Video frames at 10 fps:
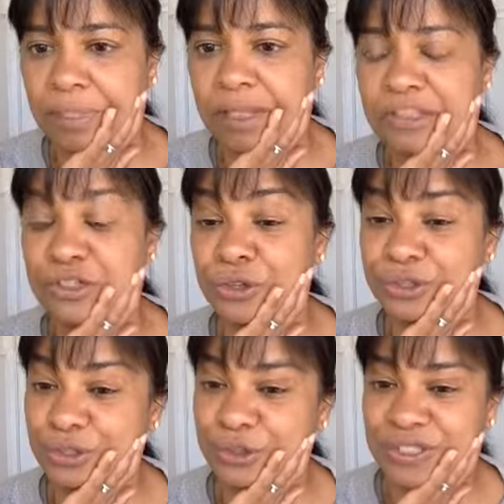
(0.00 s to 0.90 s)
So
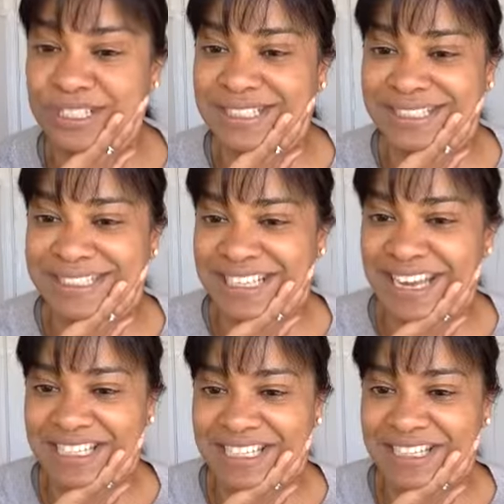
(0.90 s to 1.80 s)
true, says
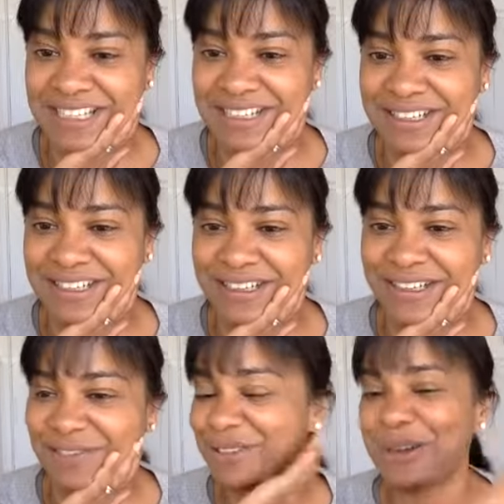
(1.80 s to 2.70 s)
Natasha.
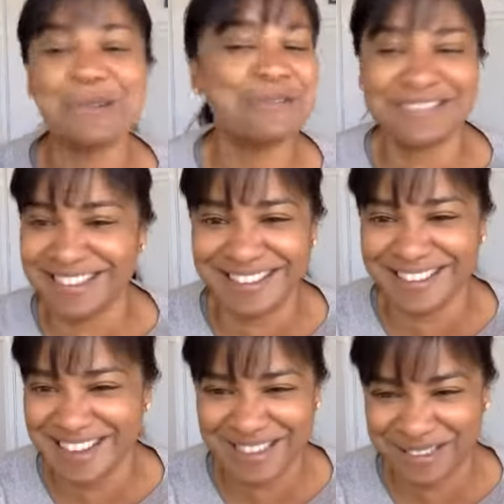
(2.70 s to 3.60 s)
If
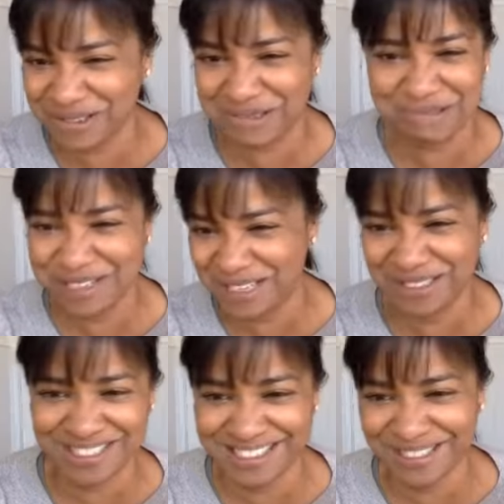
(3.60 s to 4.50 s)
only I saw when you
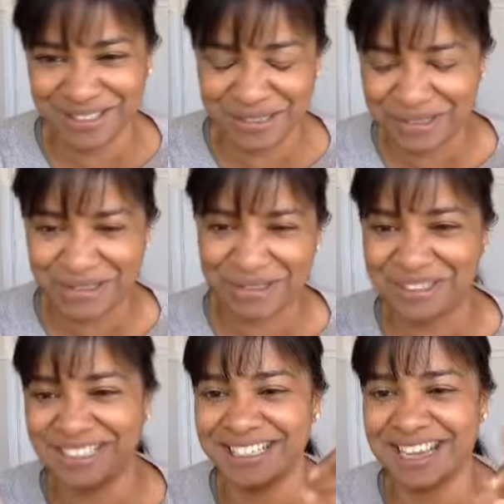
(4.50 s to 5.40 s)
said so true,
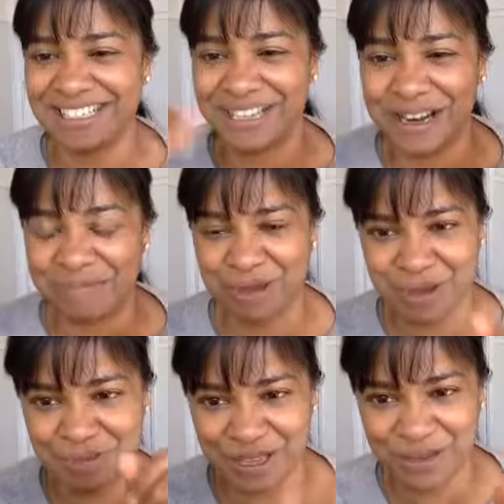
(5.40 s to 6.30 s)
Natasha. I'm
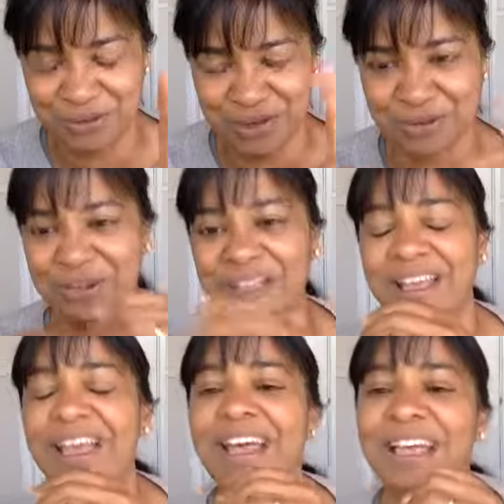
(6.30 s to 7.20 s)
hoping you're
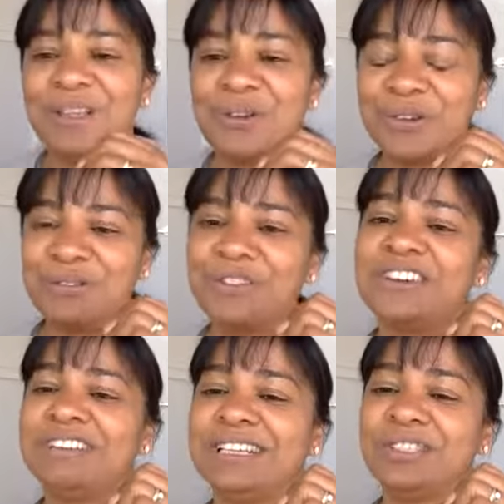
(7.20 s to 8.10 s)

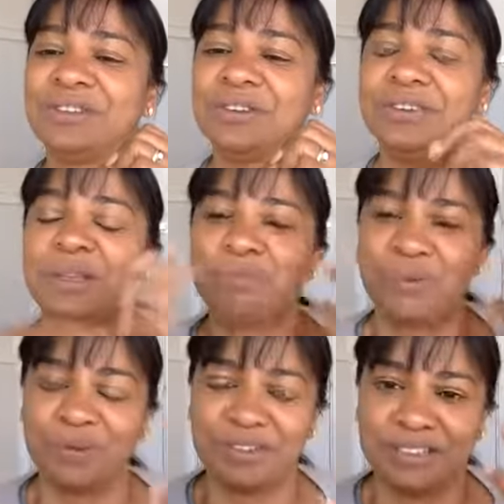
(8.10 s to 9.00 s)
referring to the
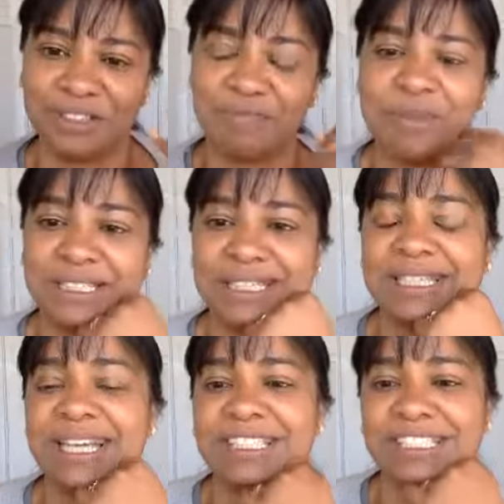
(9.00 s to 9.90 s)
importance of building
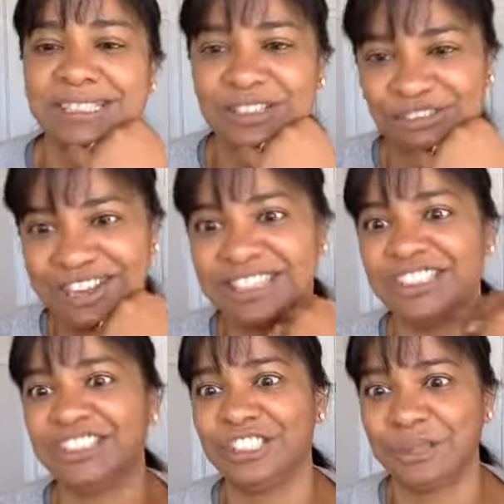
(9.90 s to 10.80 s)
connections and
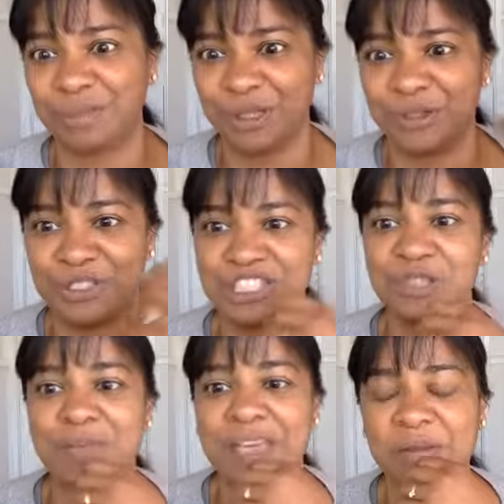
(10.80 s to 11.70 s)
relationships and not
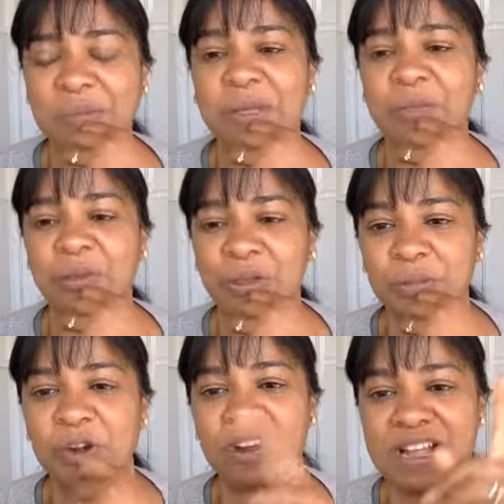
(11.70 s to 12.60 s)
just spamming people with
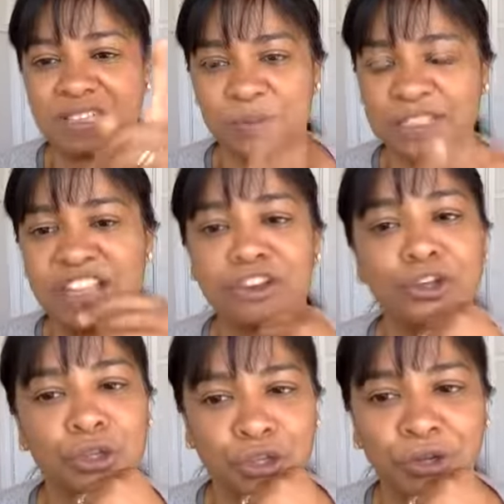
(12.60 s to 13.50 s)
products, because I know
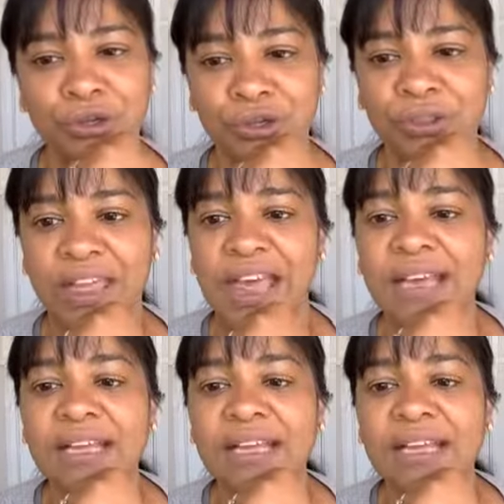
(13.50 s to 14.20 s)
you don't do that.